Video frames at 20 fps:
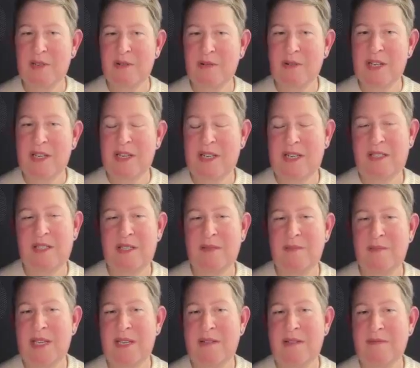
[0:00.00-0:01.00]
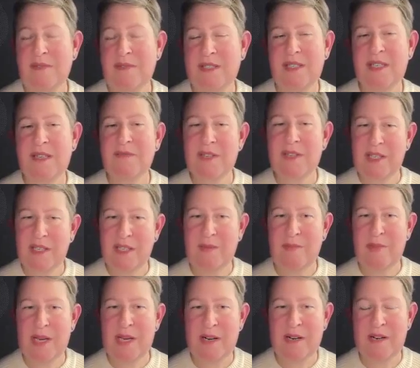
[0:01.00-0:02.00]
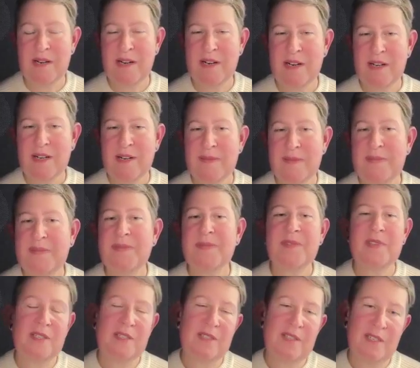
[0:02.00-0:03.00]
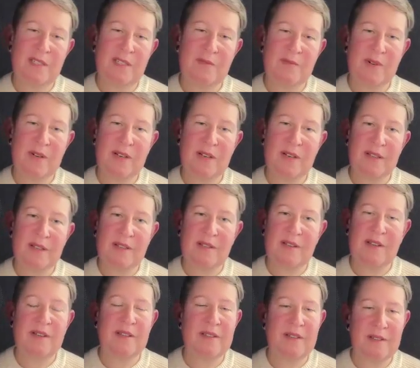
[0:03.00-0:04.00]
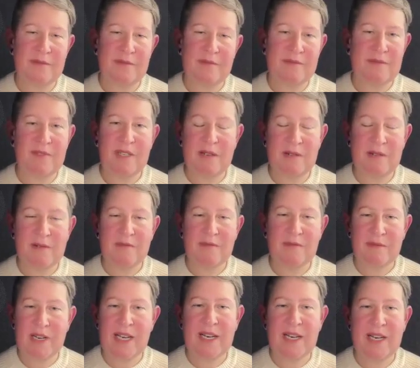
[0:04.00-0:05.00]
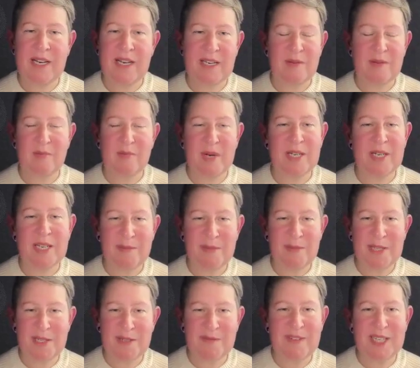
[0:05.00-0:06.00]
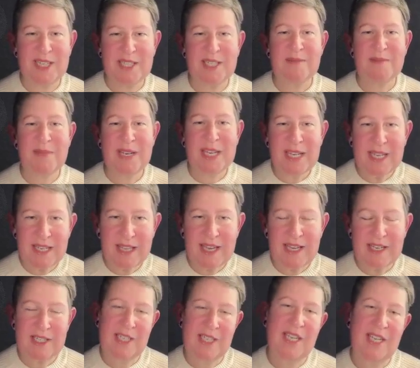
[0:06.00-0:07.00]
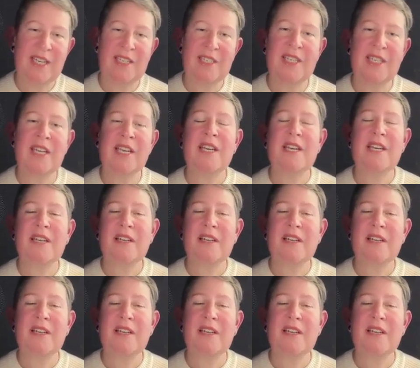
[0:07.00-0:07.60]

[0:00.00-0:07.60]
So it needs to be significantly better such that it's worth all the, headache and brain damage of actually making that change